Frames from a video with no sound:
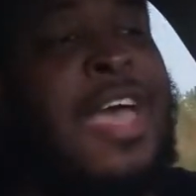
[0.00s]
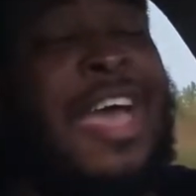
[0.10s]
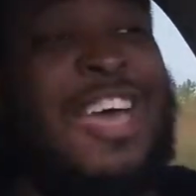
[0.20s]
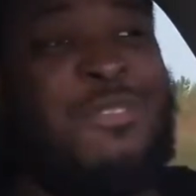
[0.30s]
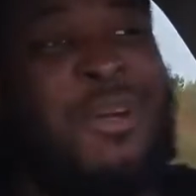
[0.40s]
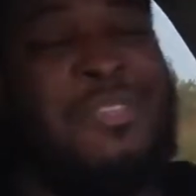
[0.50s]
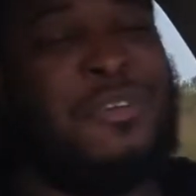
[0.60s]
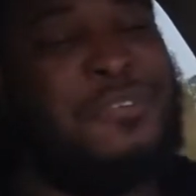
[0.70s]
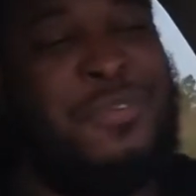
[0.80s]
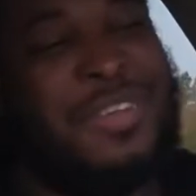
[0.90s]
as well as
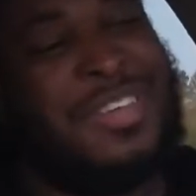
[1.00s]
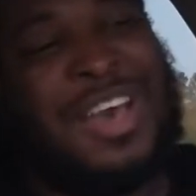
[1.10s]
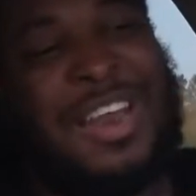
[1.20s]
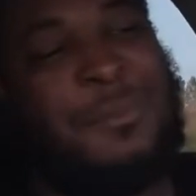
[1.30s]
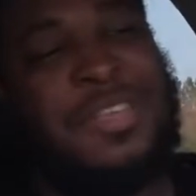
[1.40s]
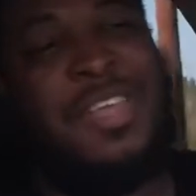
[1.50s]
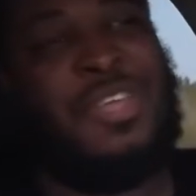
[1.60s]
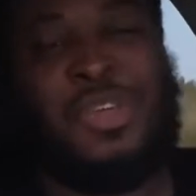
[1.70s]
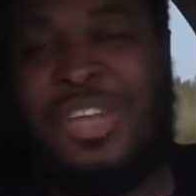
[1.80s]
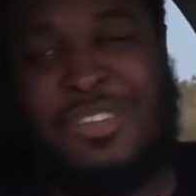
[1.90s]
your fuel economy.
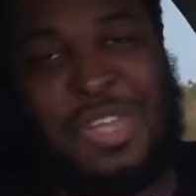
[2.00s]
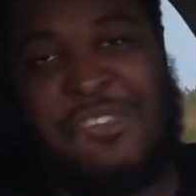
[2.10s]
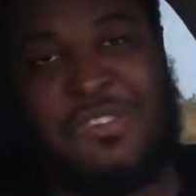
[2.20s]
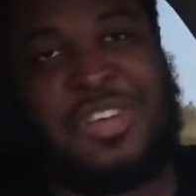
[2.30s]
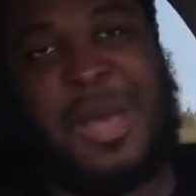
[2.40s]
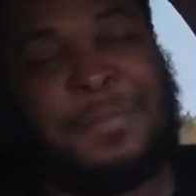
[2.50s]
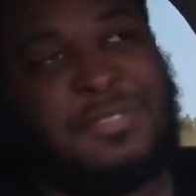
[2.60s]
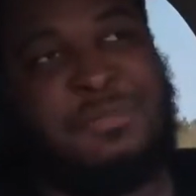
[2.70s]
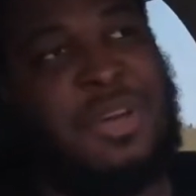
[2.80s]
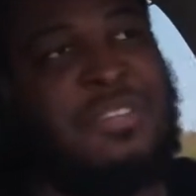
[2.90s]
You have your compass
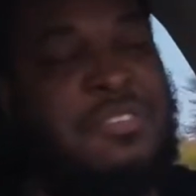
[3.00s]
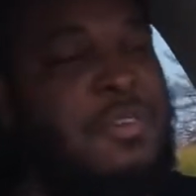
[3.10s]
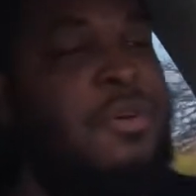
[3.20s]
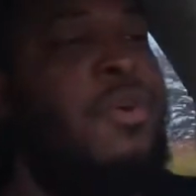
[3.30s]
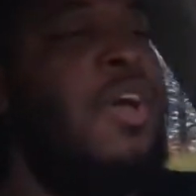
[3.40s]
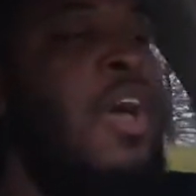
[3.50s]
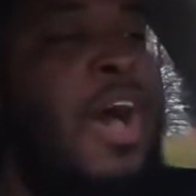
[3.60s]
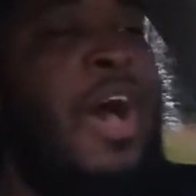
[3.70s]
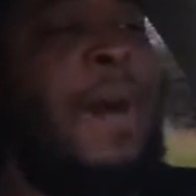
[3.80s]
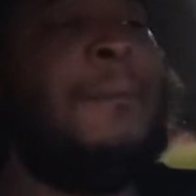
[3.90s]
as well too.
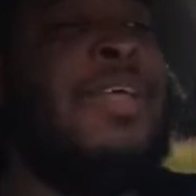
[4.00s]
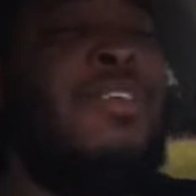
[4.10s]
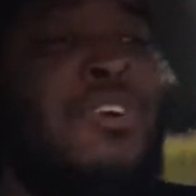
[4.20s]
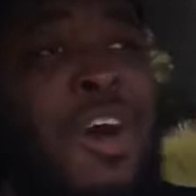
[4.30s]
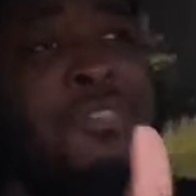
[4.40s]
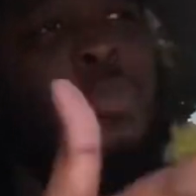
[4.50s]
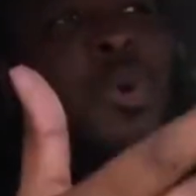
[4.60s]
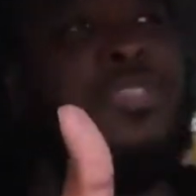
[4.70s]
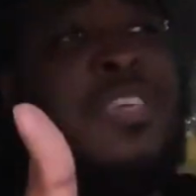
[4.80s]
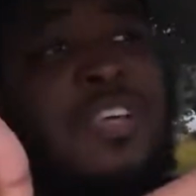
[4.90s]
And there's also
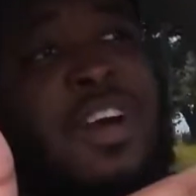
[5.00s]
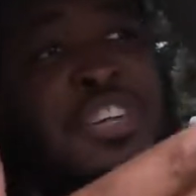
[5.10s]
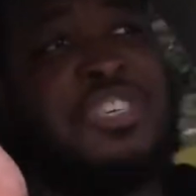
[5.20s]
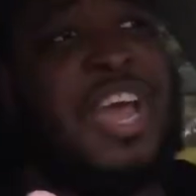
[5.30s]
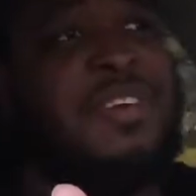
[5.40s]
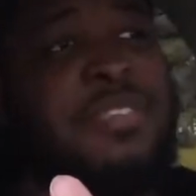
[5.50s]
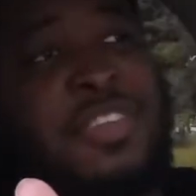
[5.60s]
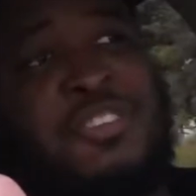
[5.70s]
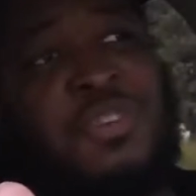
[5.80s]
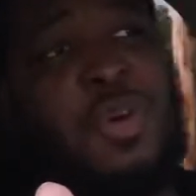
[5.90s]
one thing called chassis
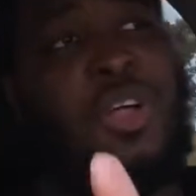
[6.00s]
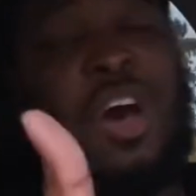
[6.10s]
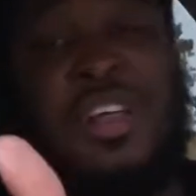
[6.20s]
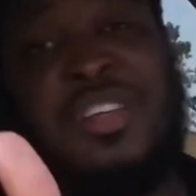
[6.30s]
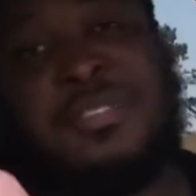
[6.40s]
control on this